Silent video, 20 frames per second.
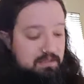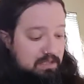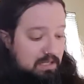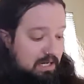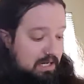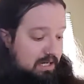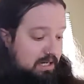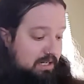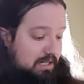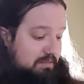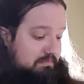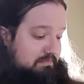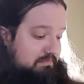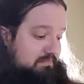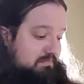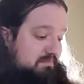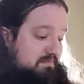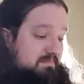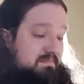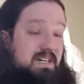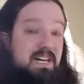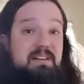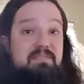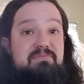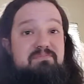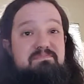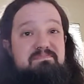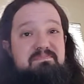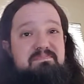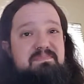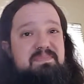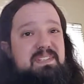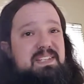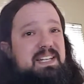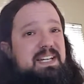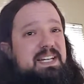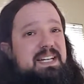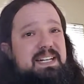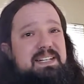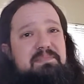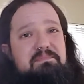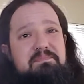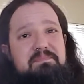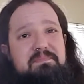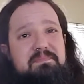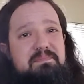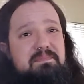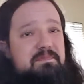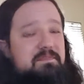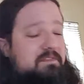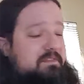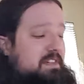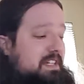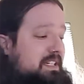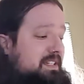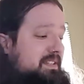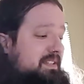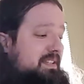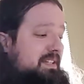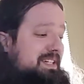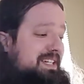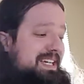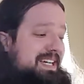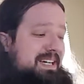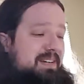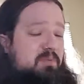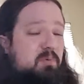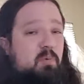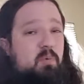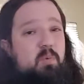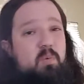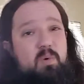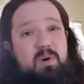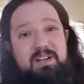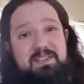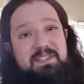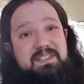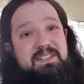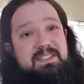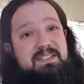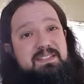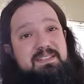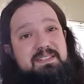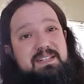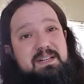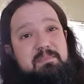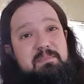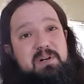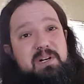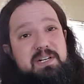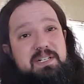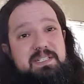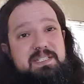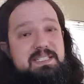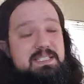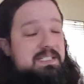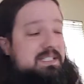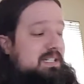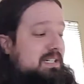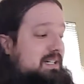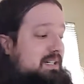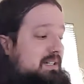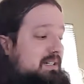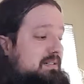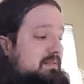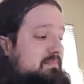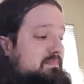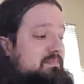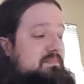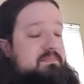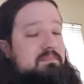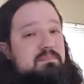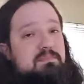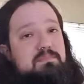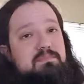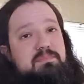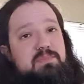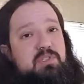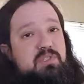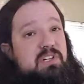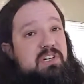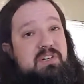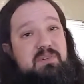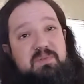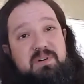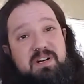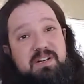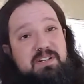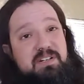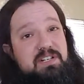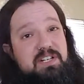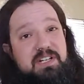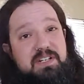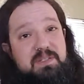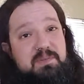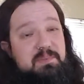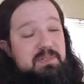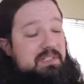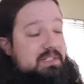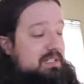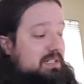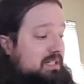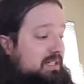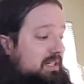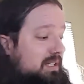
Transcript: I think I fixed the neck once since I bought it, truss rod adjustment.